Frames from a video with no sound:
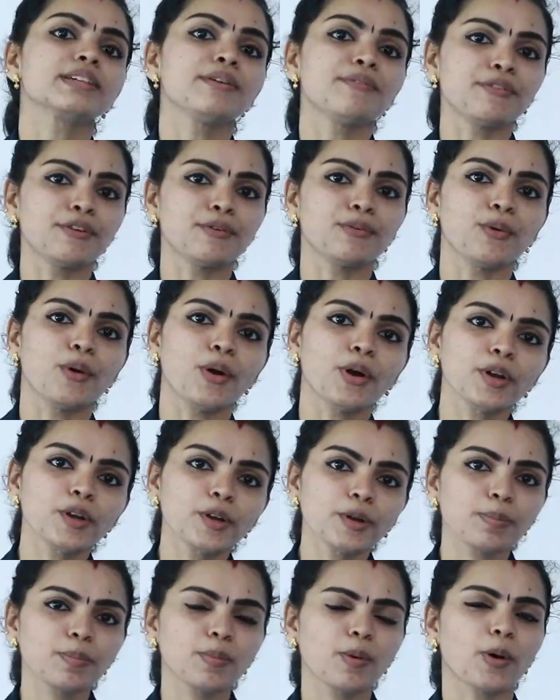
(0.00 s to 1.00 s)
If you
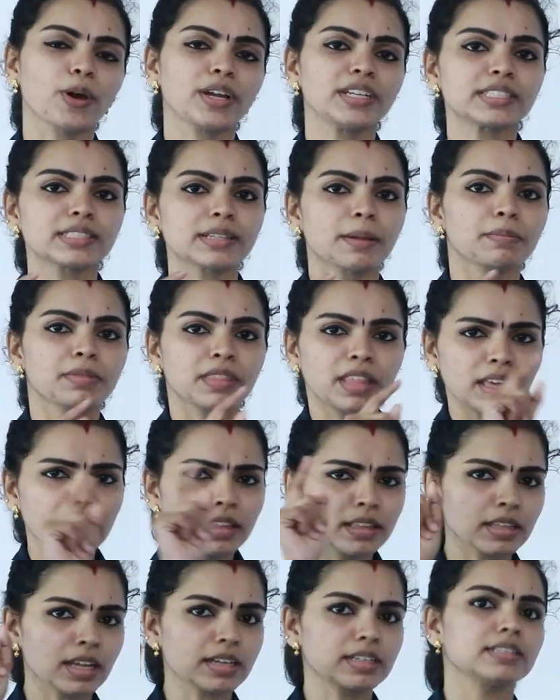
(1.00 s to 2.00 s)
want to point
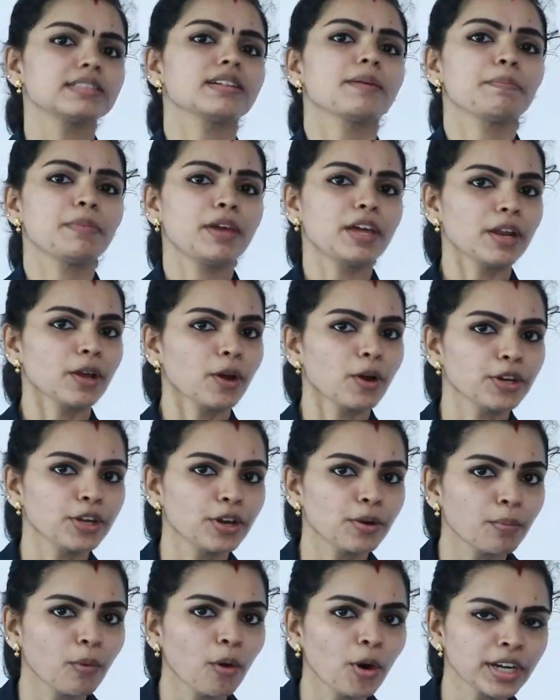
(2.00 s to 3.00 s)
something that is appearing on
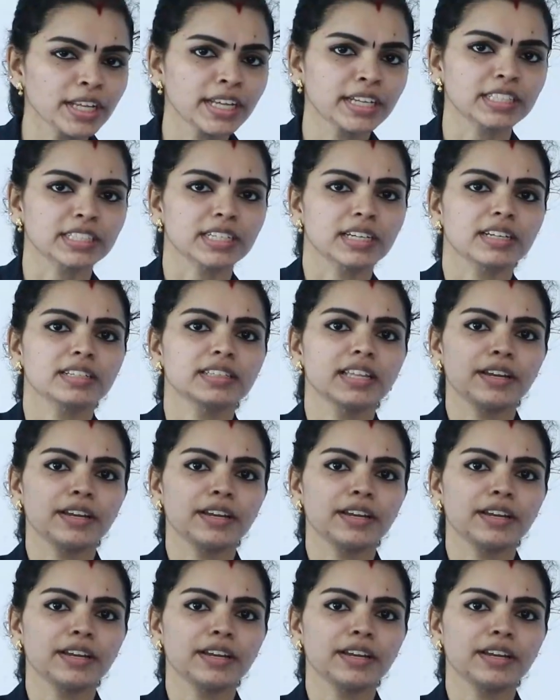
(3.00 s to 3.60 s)
your monitor,